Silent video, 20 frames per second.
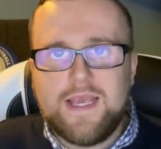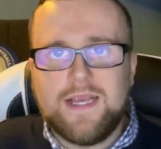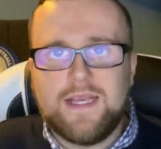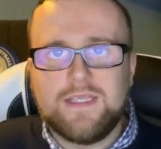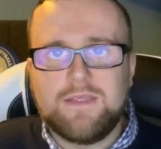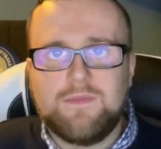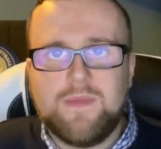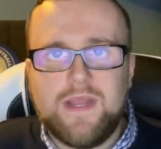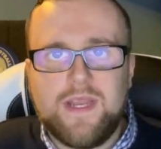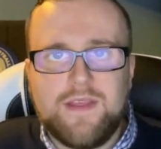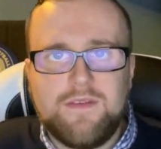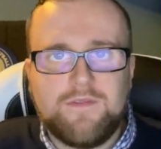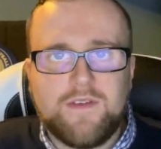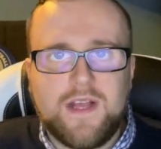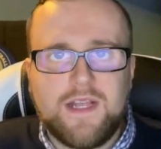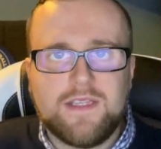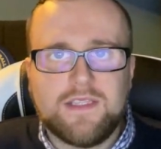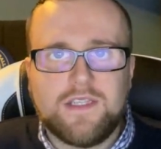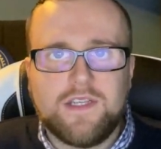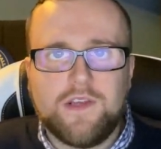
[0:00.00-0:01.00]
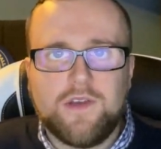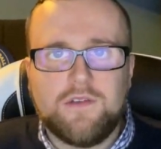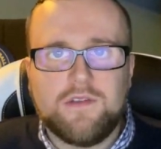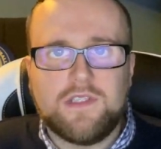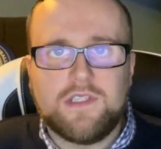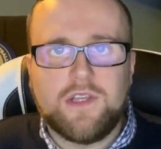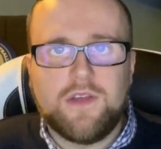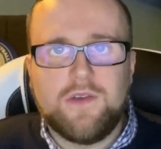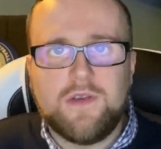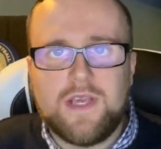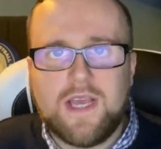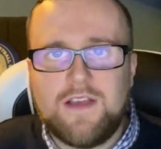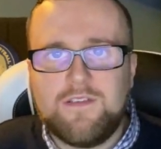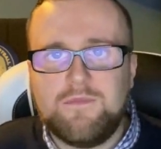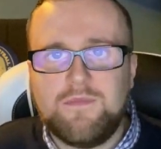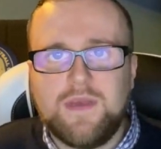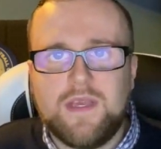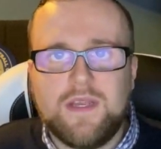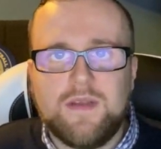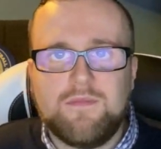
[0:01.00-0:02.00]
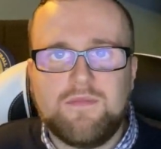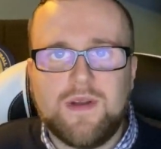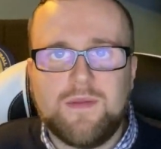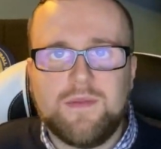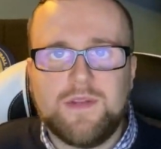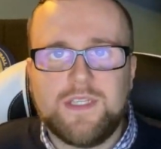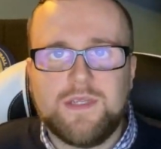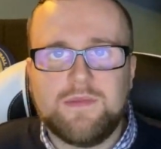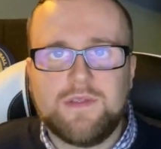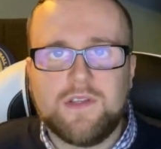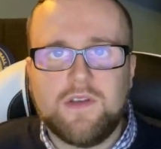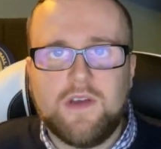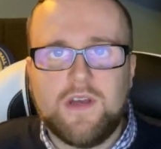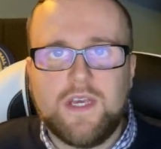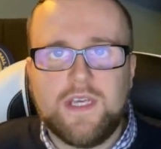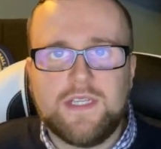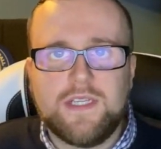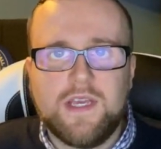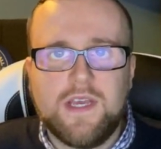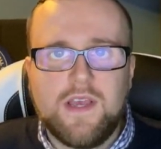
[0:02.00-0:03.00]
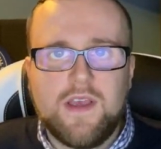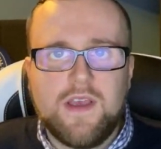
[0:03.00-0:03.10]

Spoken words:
As many fans know, Stoke have been a Premiership side